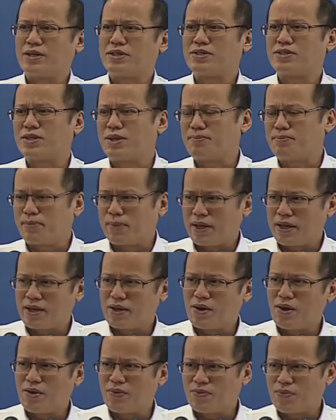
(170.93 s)
something
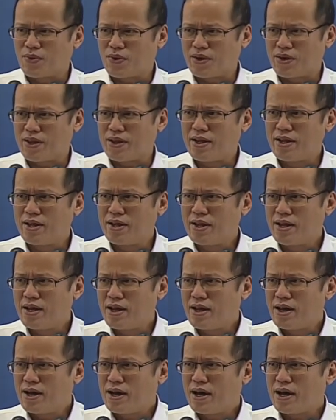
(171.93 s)
of worth.
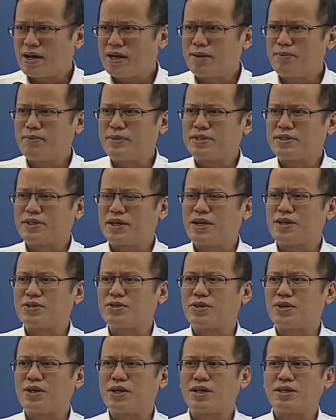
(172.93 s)
Our
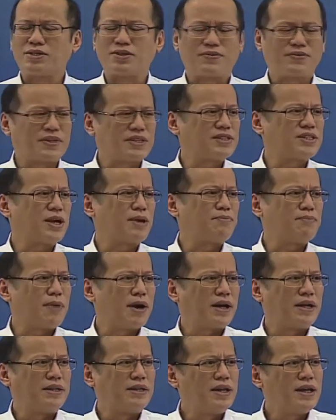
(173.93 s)
administration is of the same
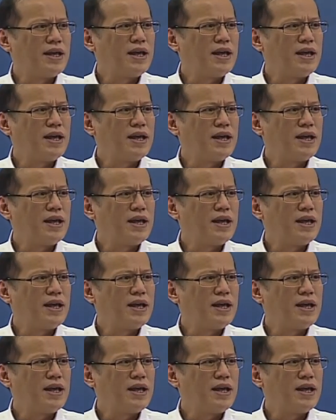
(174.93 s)
mind.